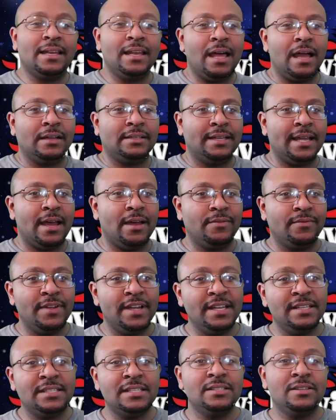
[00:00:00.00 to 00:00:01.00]
Lockdown
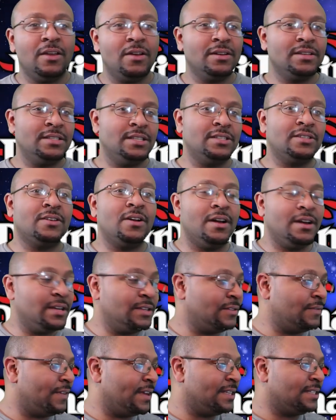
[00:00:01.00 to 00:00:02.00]
reads, as long as this card is
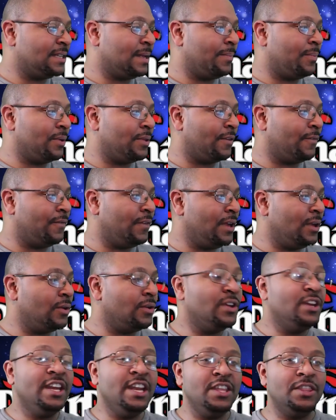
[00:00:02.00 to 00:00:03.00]
face up on the field,
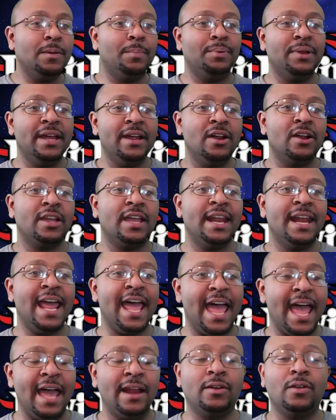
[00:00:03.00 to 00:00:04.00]
neither player can
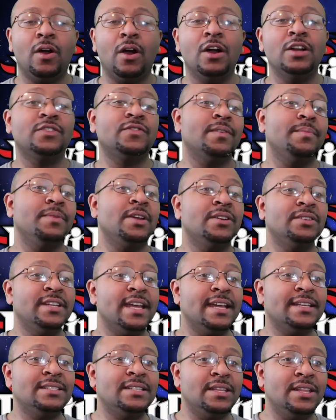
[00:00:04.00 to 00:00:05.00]
add cards from their
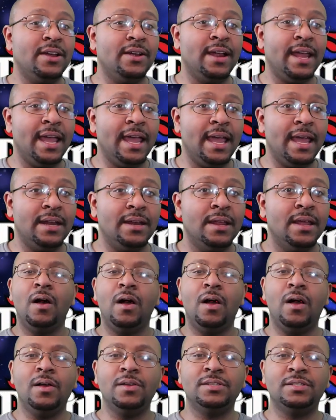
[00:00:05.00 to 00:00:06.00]
deck to their hand.
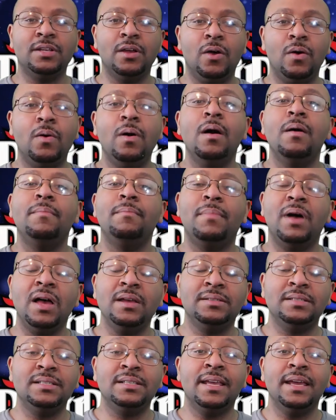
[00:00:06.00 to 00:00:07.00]
Also,
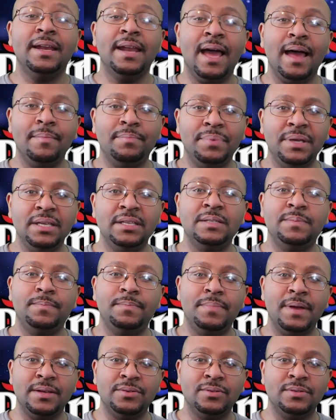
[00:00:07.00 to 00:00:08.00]
monsters cannot be
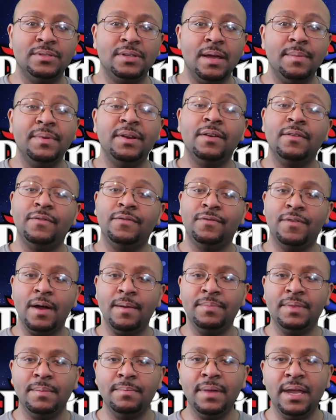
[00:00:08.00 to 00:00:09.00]
special summoned from
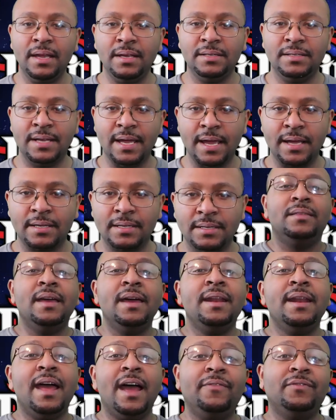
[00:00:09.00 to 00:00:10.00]
the main deck.
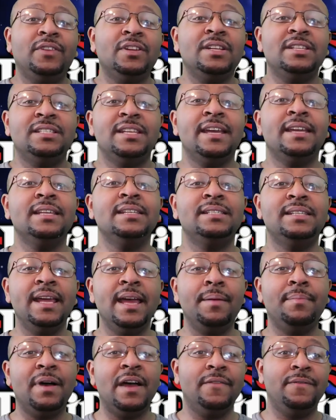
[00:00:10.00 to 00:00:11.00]
Then, after the second
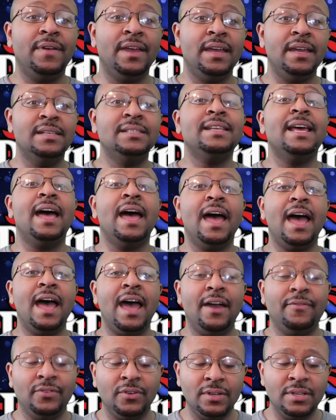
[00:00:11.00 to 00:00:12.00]
standby phase,
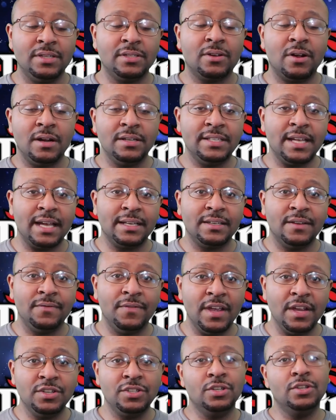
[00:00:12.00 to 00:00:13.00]
after this card's
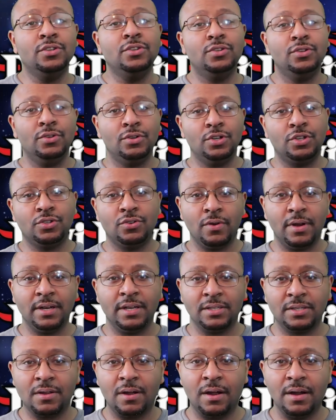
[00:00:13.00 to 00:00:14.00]
activation, you destroy this
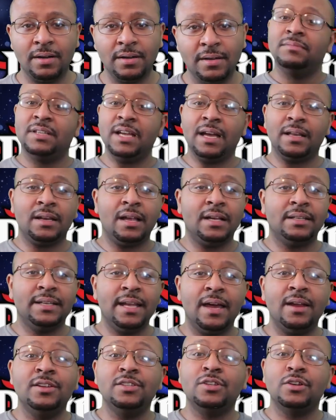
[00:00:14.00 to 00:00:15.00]
card. Deck
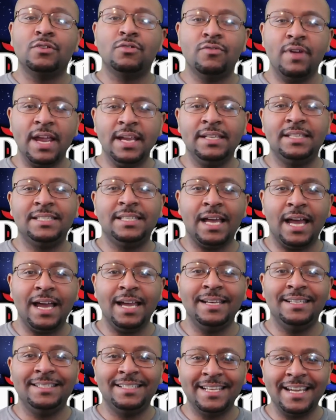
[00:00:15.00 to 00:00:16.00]
Lockdown is a great
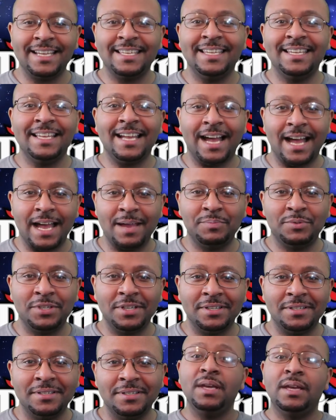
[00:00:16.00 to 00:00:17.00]
side decking option
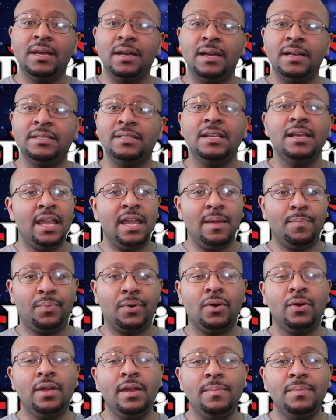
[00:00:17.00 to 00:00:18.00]
because it
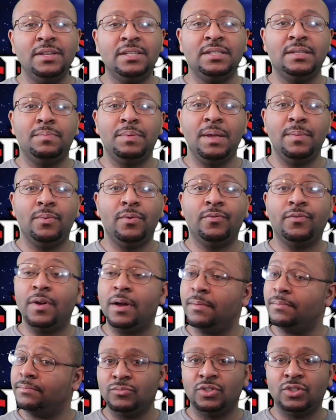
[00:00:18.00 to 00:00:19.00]
prohibits people
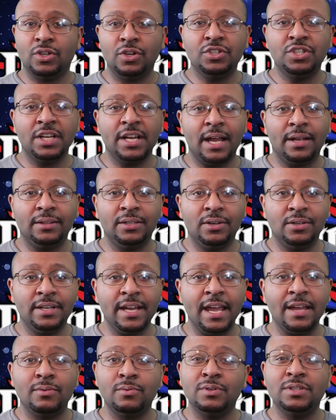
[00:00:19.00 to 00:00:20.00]
from searching out their
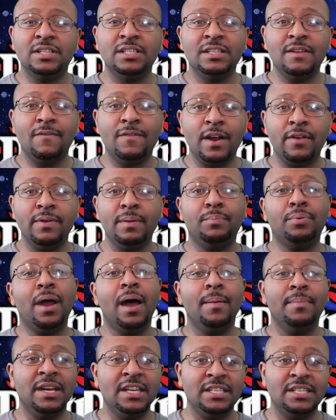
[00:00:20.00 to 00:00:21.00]
deck, which is a very
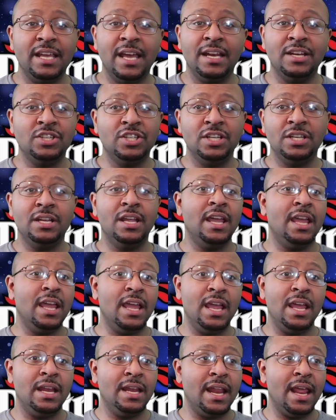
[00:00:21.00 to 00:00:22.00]
prominent strategy
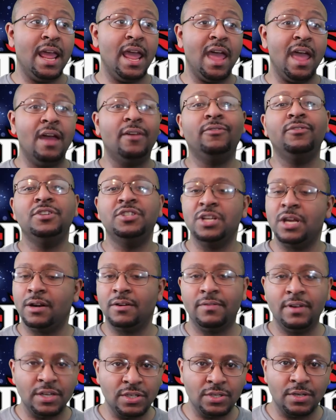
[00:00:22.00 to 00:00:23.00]
in every
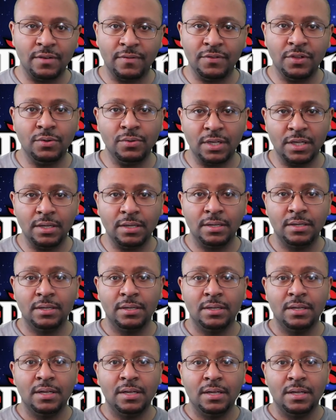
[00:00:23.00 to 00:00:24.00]
generation of Yu-Gi.
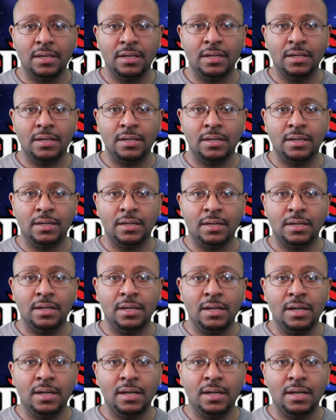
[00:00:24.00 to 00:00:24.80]
It's a continuous ass wash.